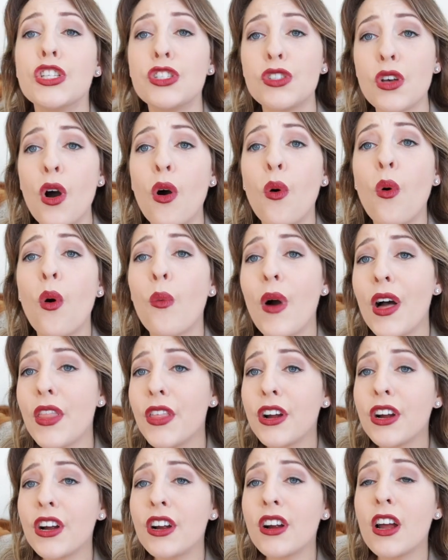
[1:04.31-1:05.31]
So
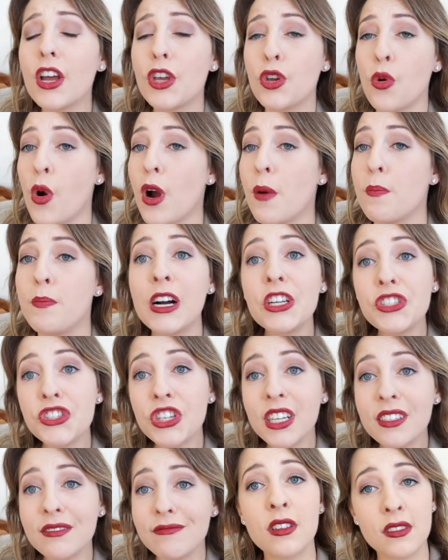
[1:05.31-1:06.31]
whether your
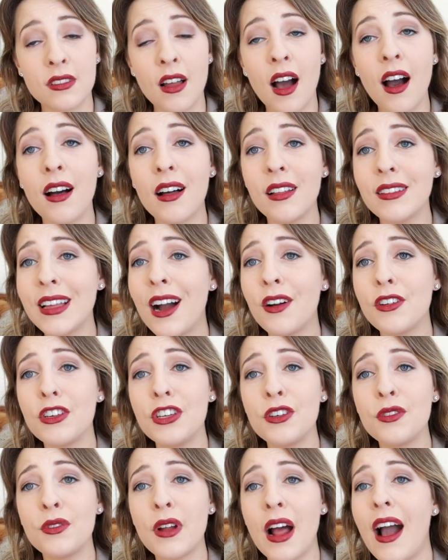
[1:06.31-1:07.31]
budget does not allow
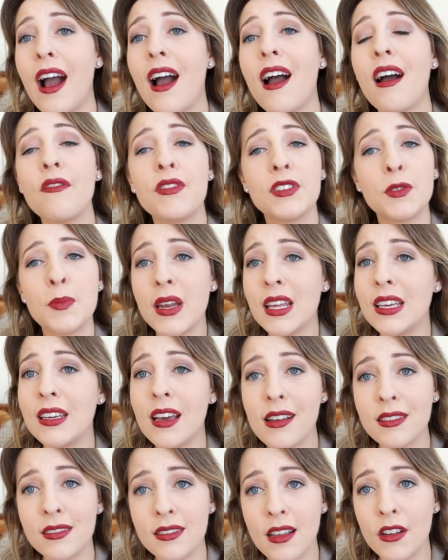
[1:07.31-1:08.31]
you to have as many
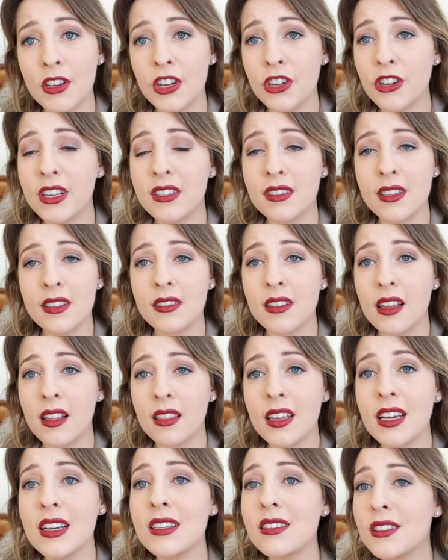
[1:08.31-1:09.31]
guests on your
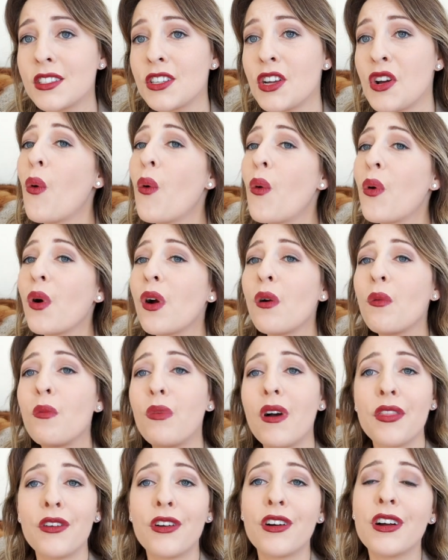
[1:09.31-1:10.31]
existing list, or
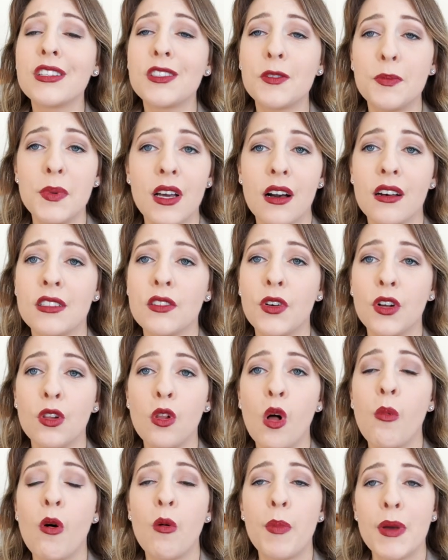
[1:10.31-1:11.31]
whether it's because of a
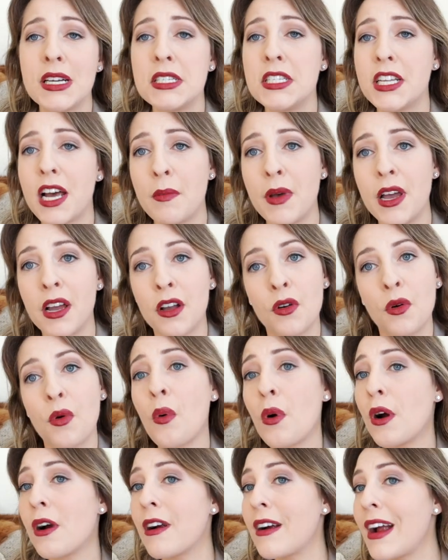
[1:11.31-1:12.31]
global pandemic,
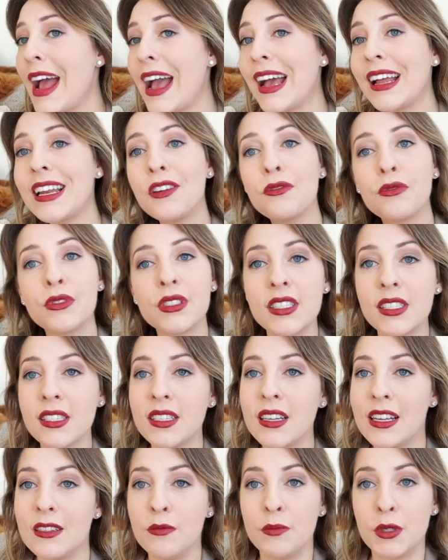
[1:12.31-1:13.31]
or any
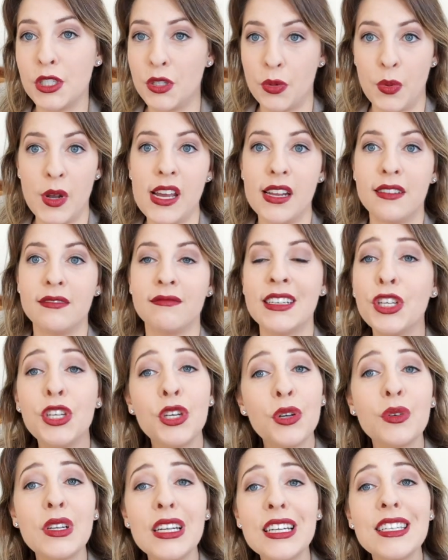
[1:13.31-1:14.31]
reason in between,
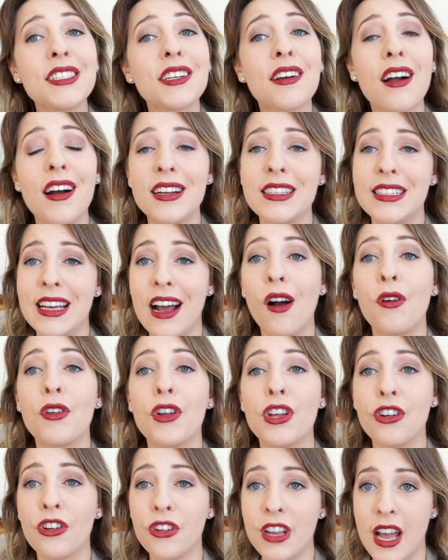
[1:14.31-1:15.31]
you need to cut down
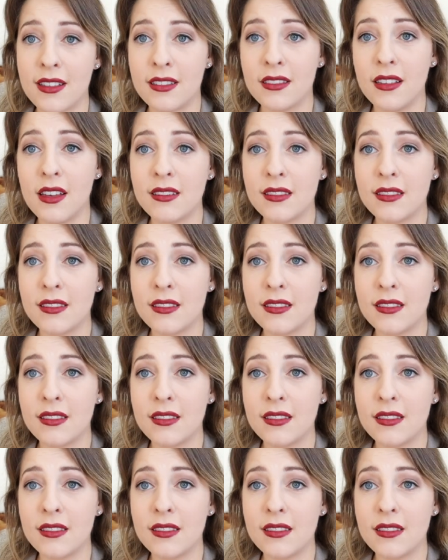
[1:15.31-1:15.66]
your guest